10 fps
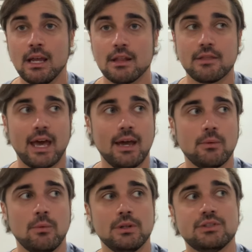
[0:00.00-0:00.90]
That
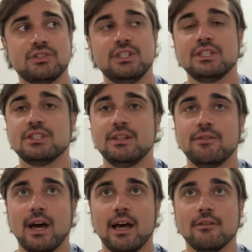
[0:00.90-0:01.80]
was
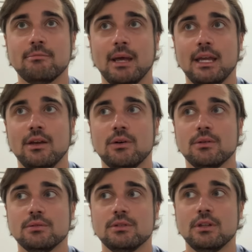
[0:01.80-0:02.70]
65
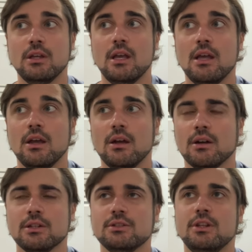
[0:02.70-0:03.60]
pound,
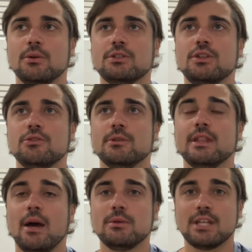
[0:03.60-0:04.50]
or no, excuse me,
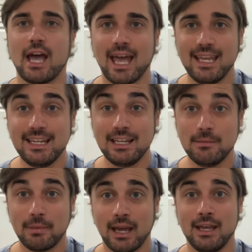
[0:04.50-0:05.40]
that was 80
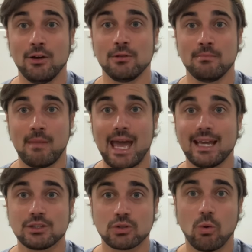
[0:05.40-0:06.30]
pound
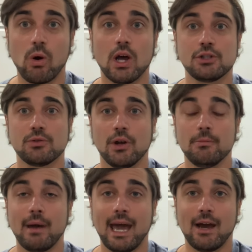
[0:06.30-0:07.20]
Max Quattro
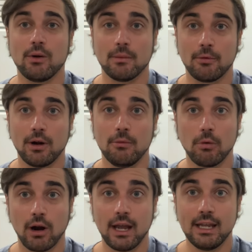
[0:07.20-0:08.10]
Power Pro
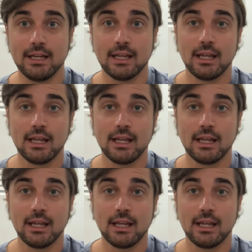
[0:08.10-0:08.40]
braid.